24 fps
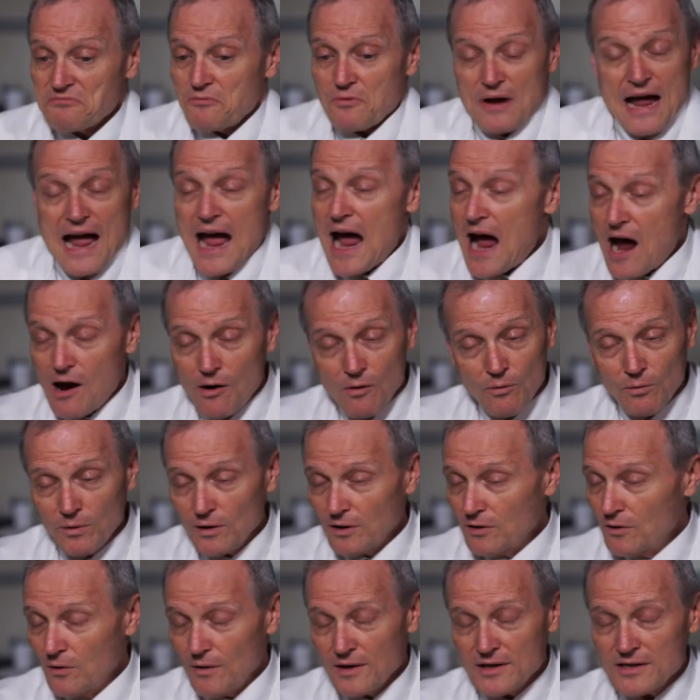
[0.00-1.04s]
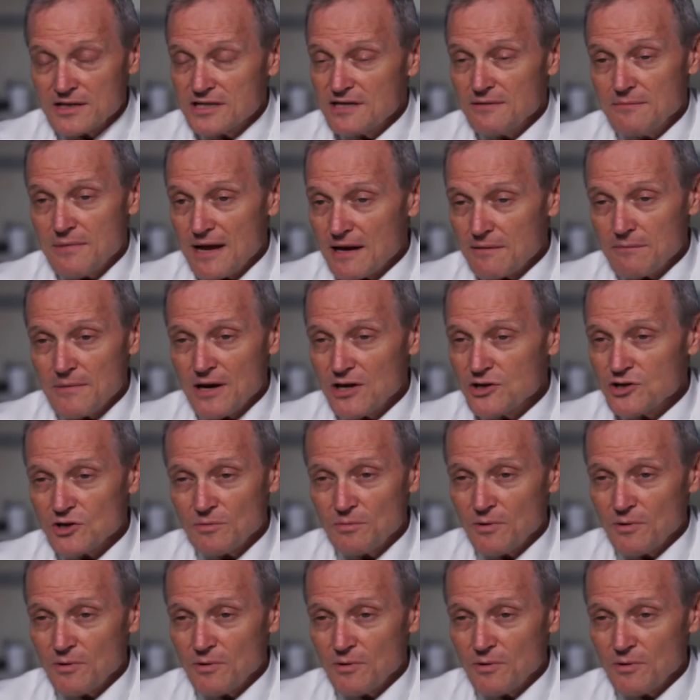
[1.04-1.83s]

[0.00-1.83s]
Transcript: how we're going to make major